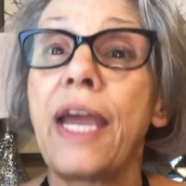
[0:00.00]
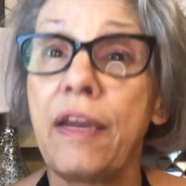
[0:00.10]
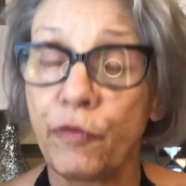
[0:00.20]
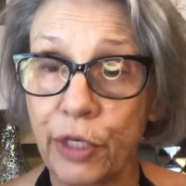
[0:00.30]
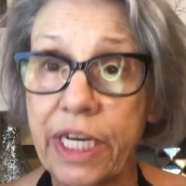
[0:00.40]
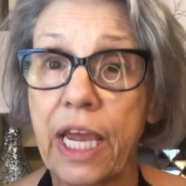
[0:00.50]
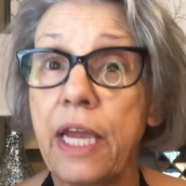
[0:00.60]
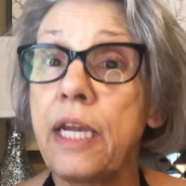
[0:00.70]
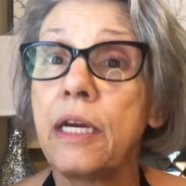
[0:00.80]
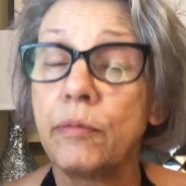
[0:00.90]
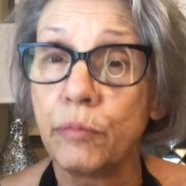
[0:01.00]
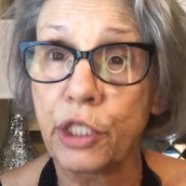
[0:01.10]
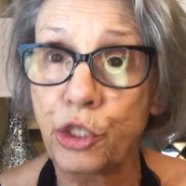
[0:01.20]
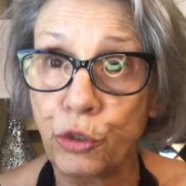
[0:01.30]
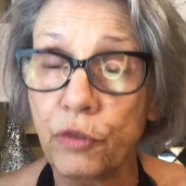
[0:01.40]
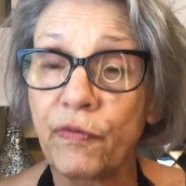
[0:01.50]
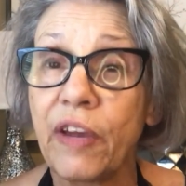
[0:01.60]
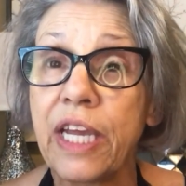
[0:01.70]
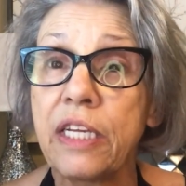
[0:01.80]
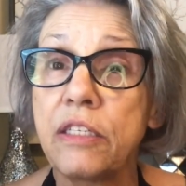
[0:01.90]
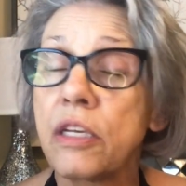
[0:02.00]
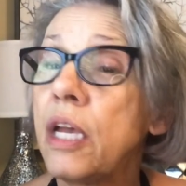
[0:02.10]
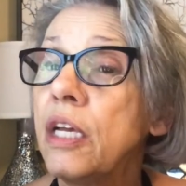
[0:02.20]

everyday, mature face,